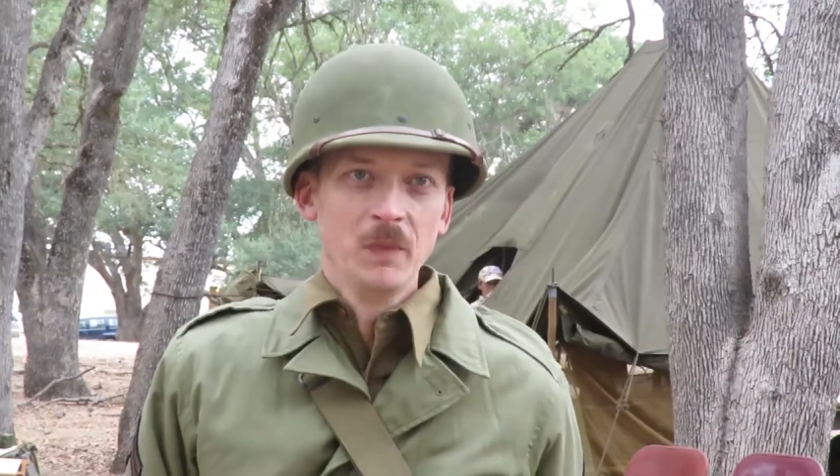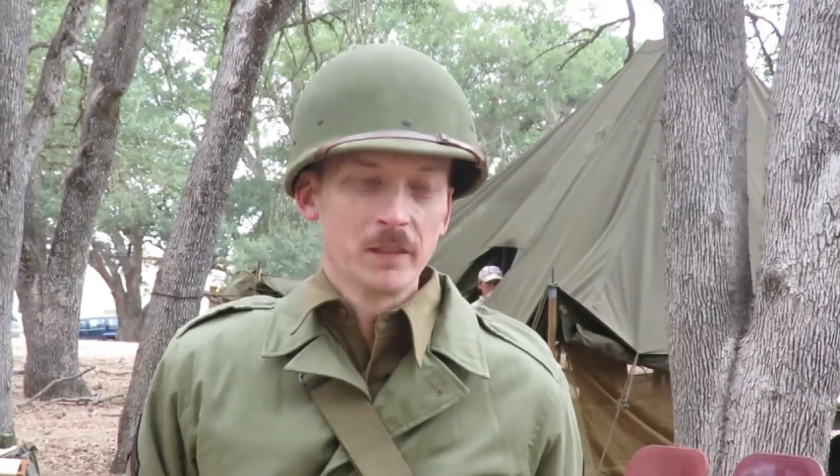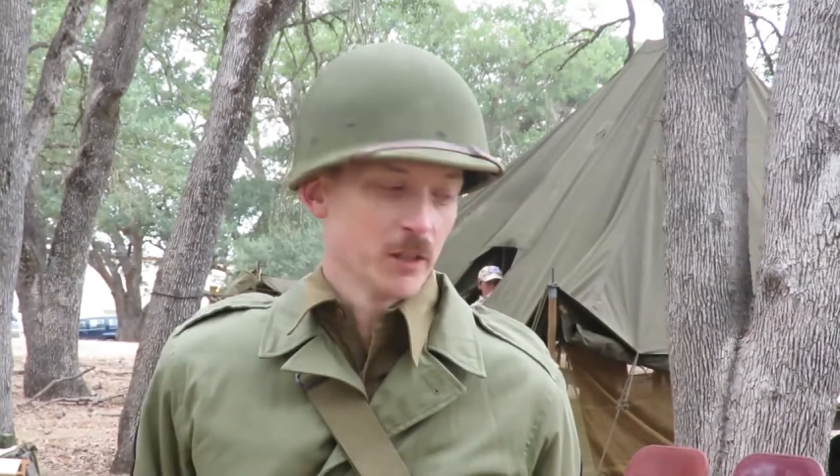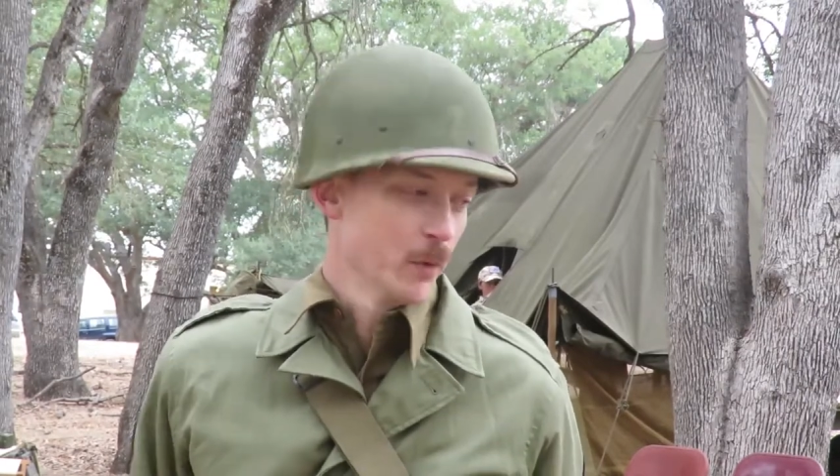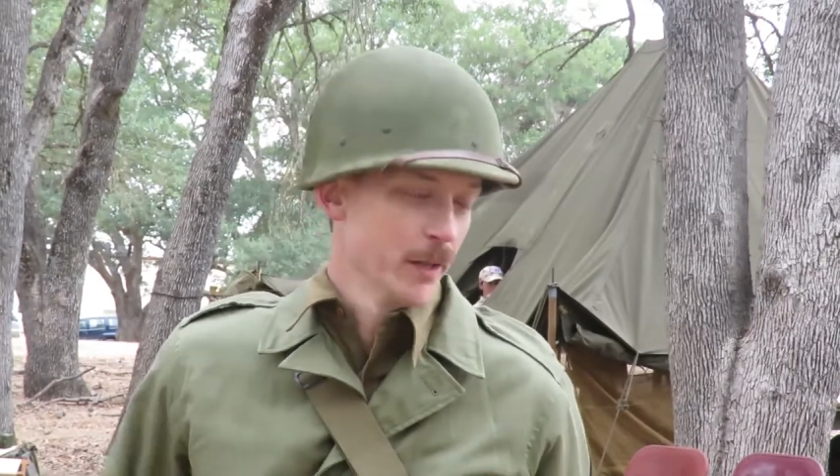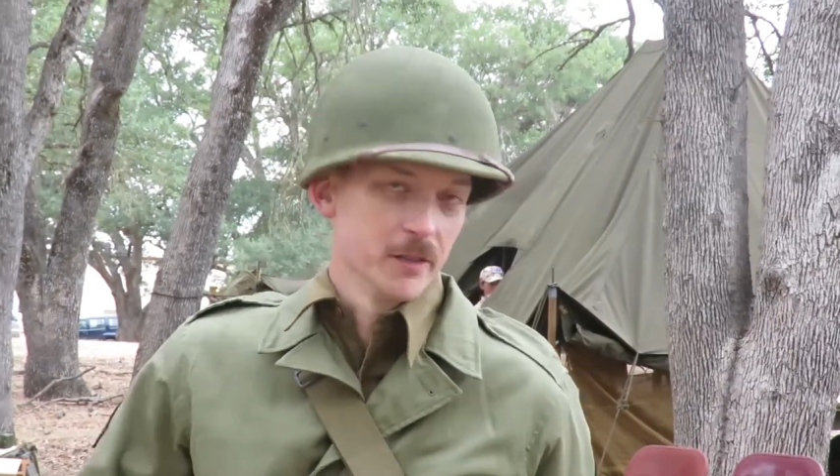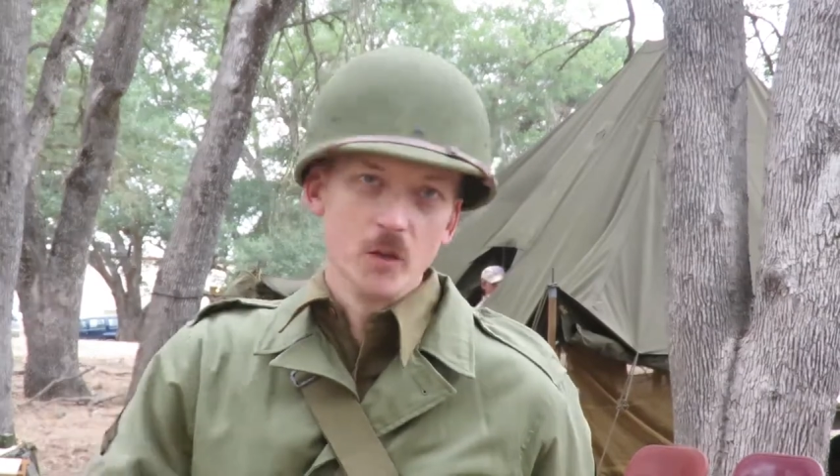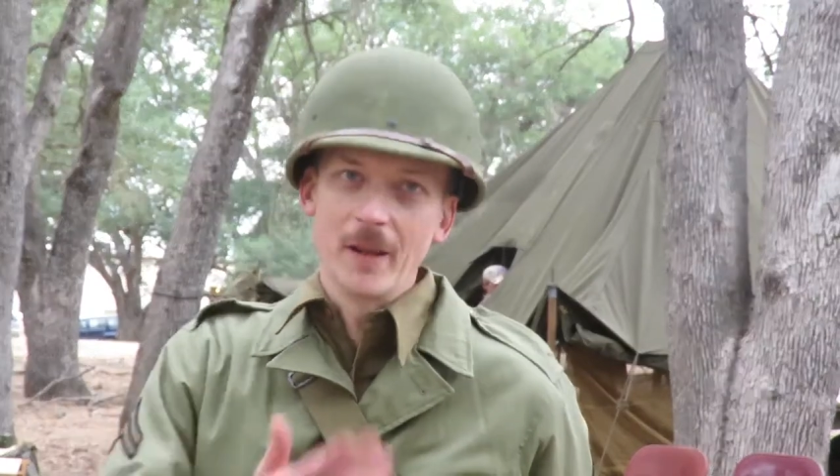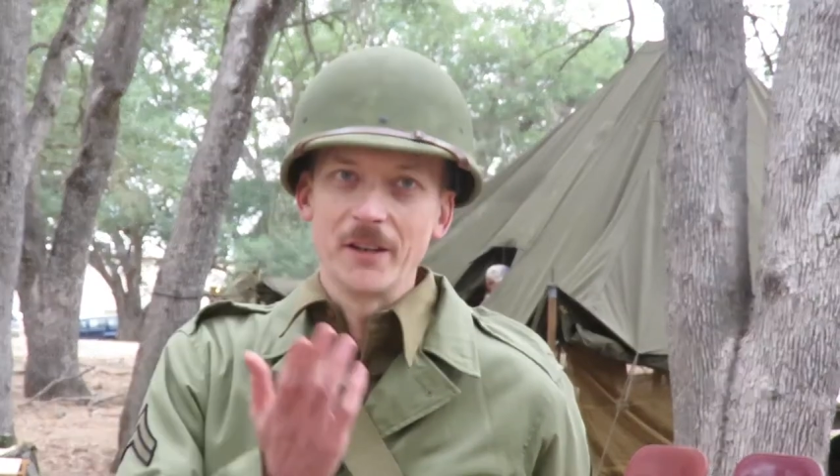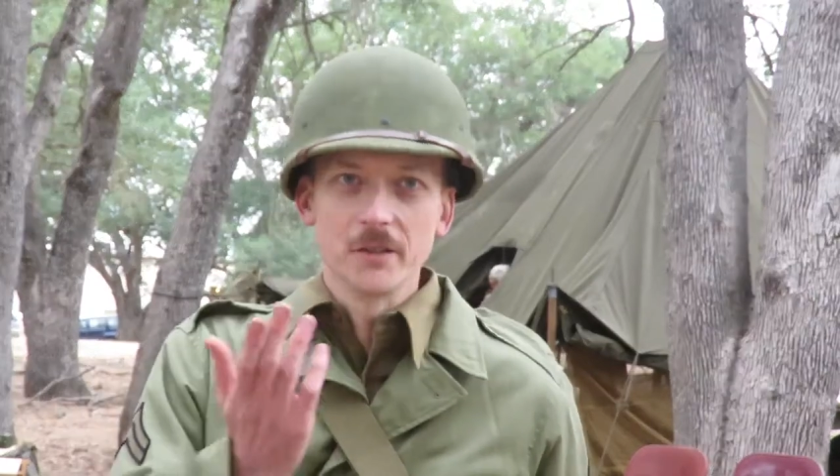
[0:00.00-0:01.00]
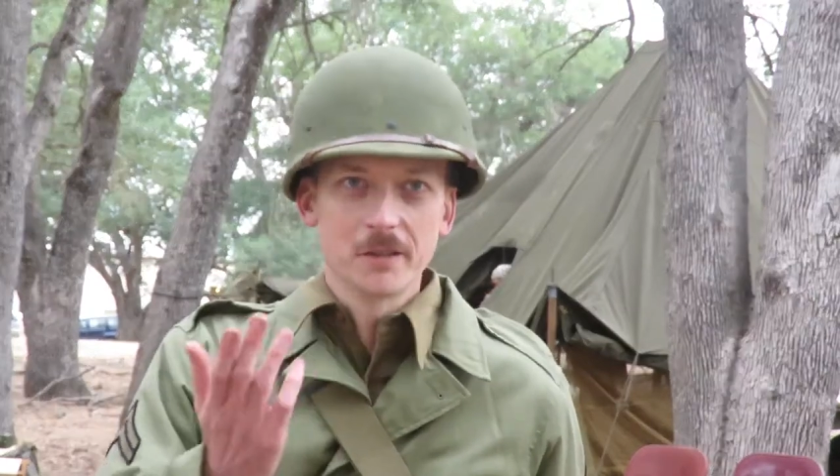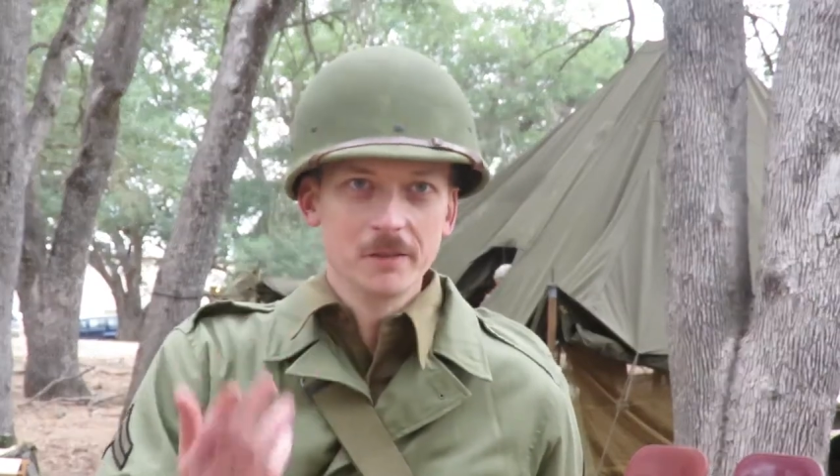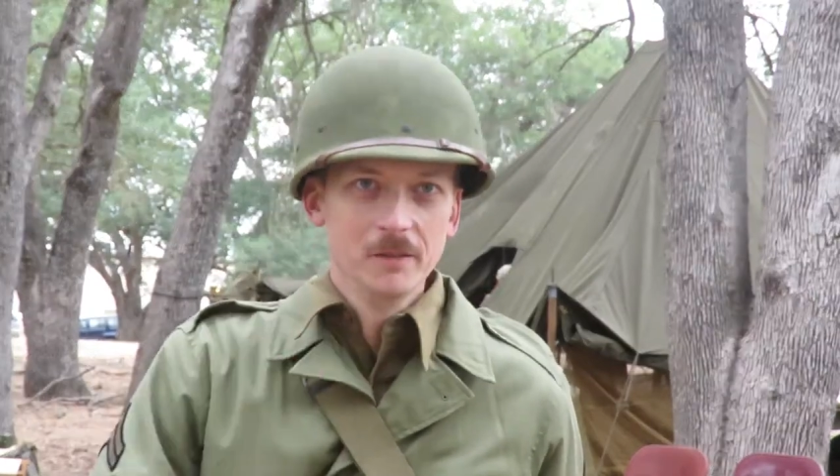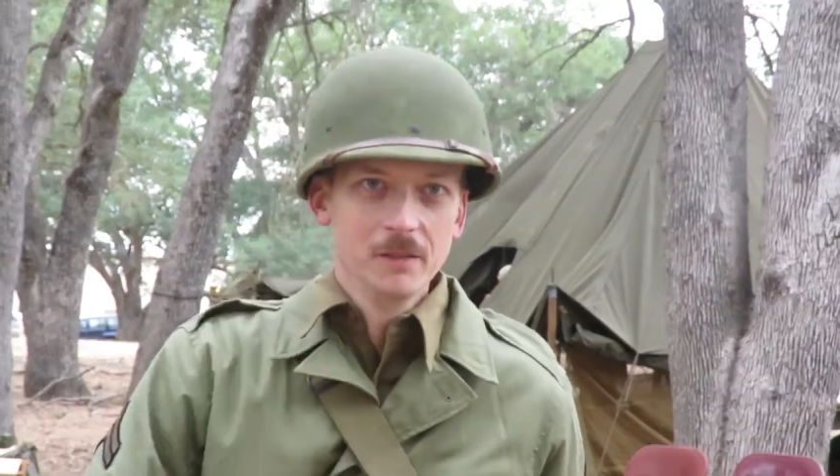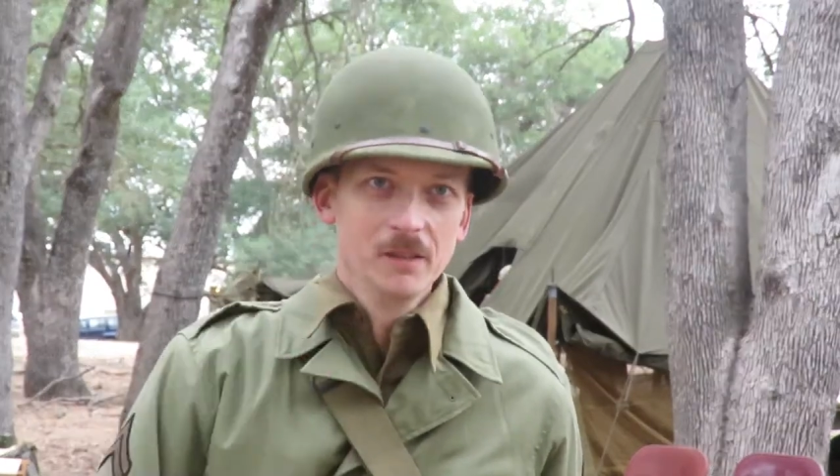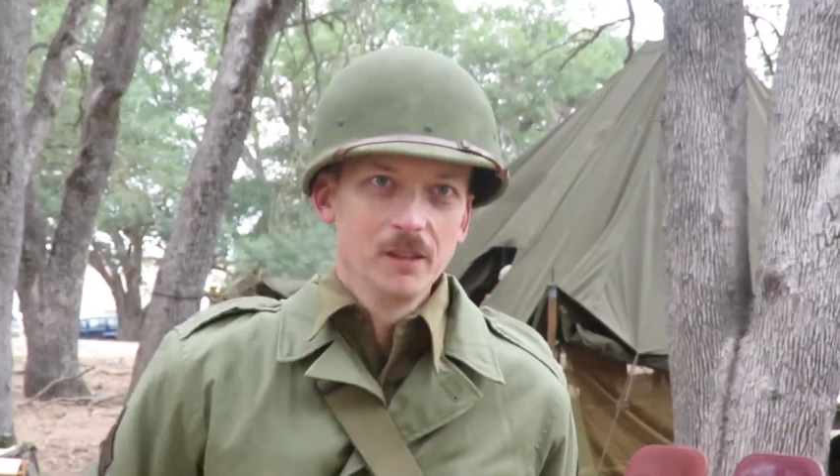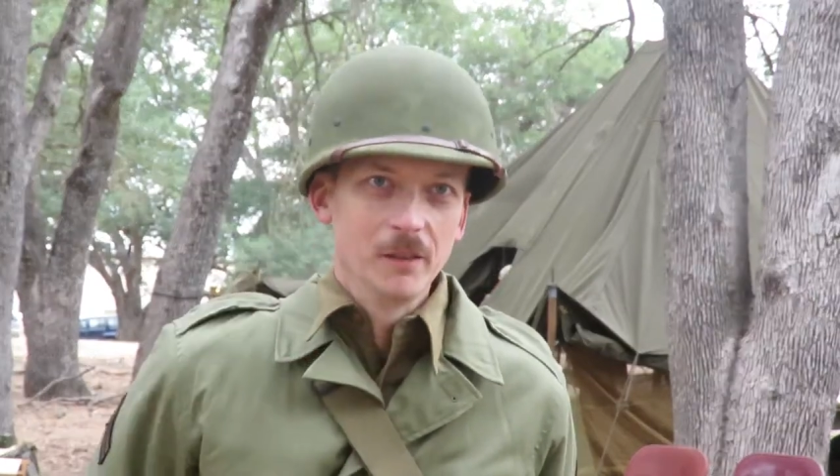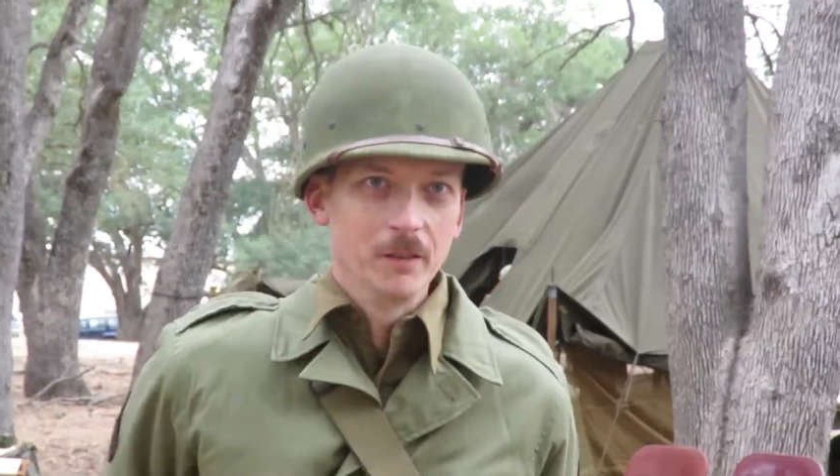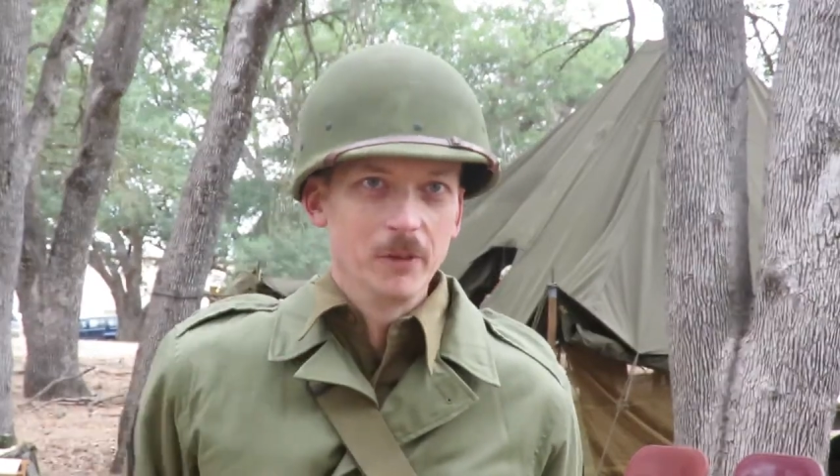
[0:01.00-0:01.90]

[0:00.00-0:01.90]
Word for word: So that's why there's no patches. We,